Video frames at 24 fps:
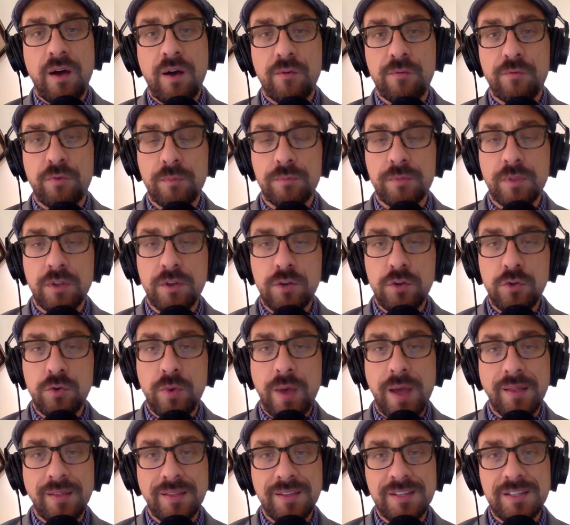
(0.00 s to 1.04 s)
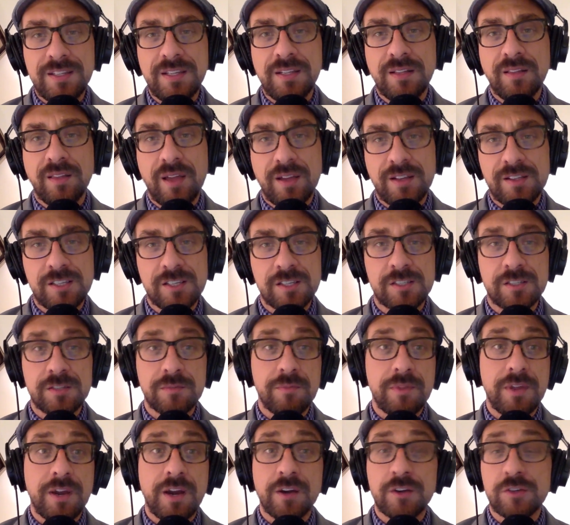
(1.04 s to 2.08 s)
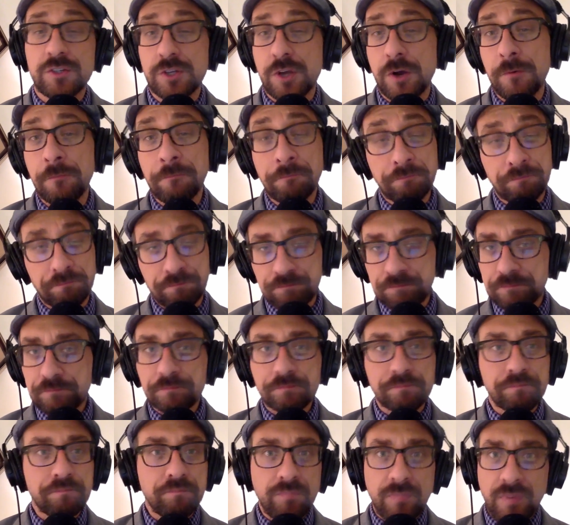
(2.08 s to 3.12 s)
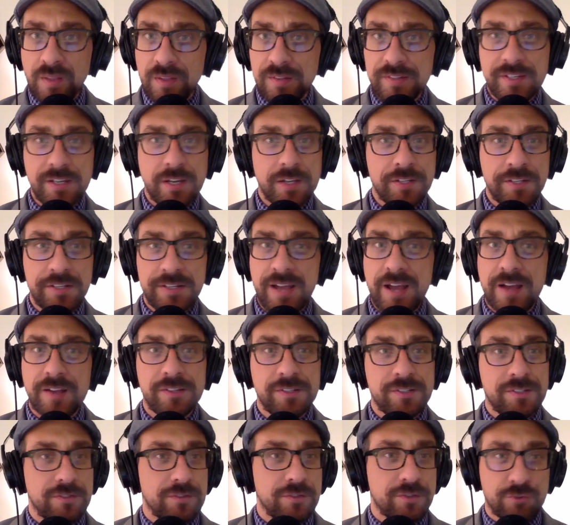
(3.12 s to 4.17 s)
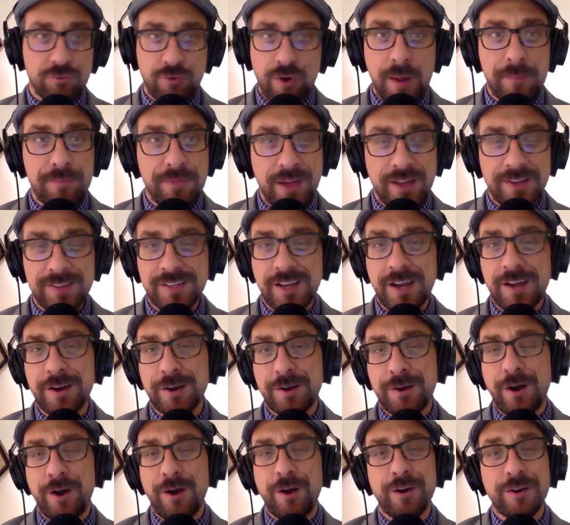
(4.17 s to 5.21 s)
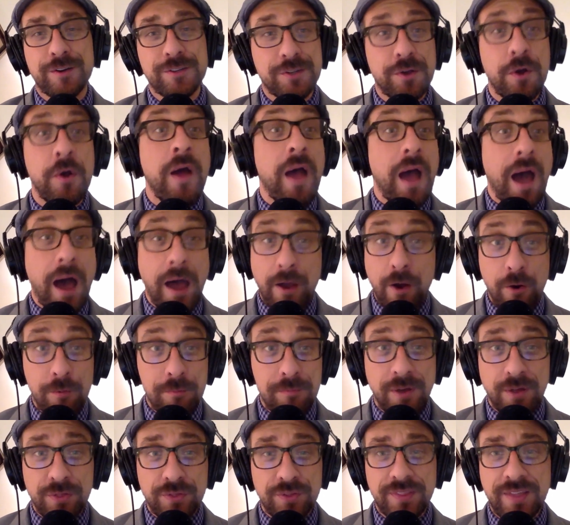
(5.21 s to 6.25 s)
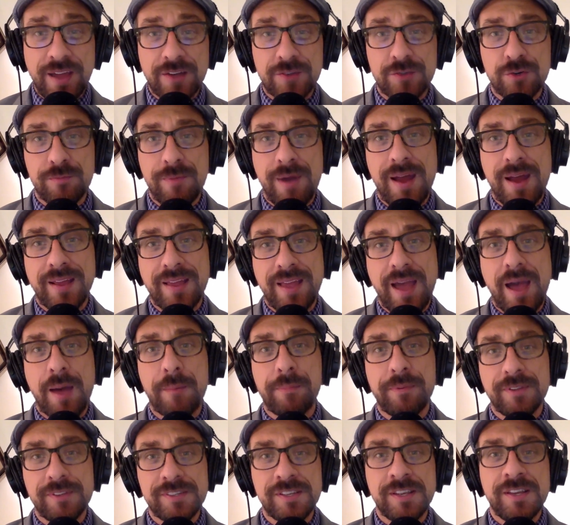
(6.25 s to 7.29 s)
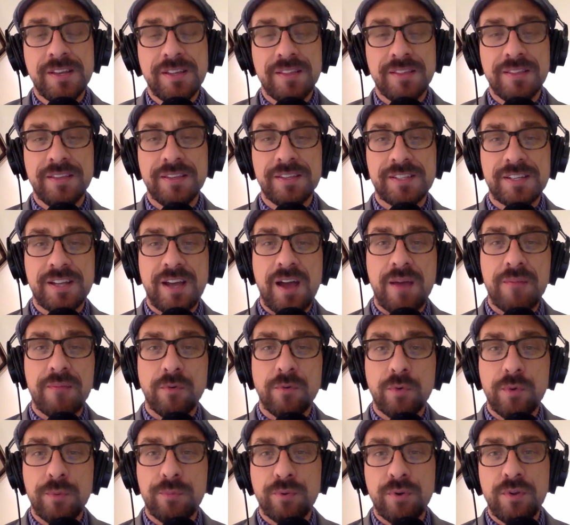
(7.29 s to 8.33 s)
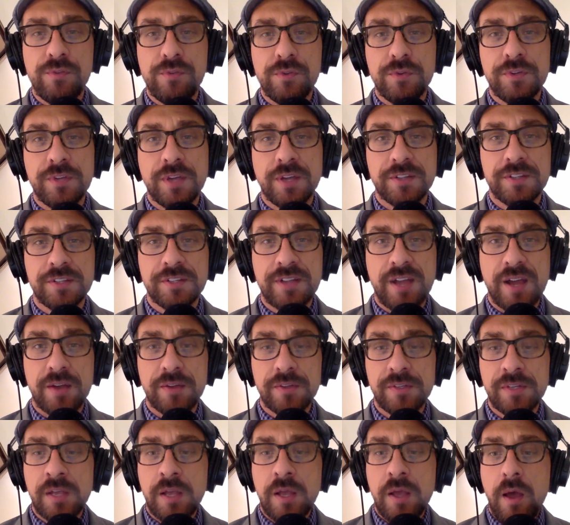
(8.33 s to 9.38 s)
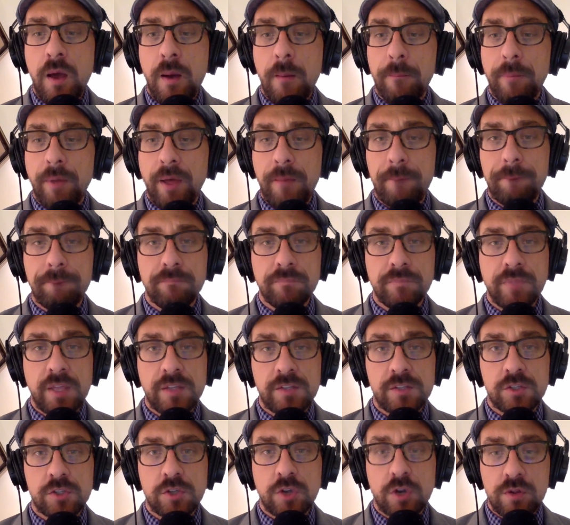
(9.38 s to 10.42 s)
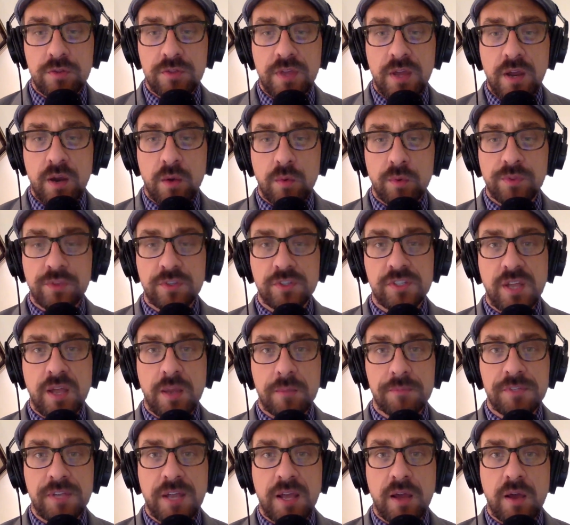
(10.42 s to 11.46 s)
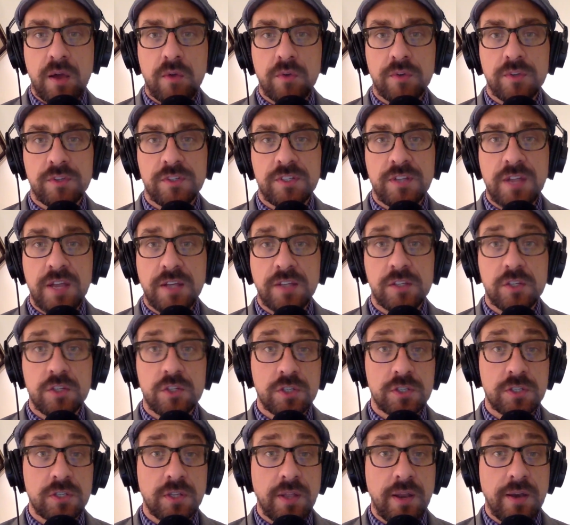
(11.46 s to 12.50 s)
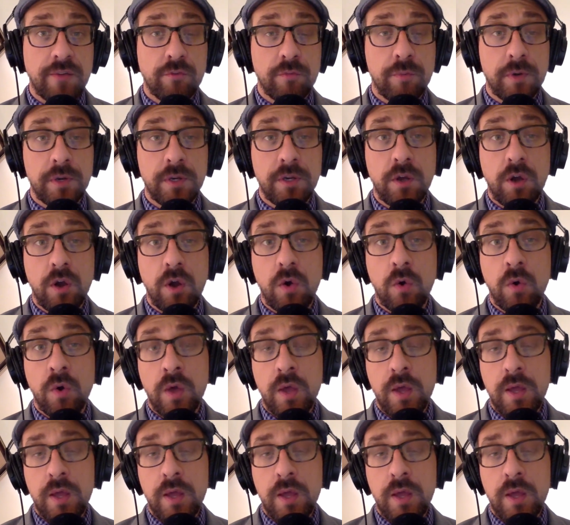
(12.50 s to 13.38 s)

from the new LED light system there. So Delta Downs scrapped that entire card. So I hope nothing that traumatic happens this time that we preview Delta Downs. But let's start there with the Samstown Stakes, and just to let everybody know,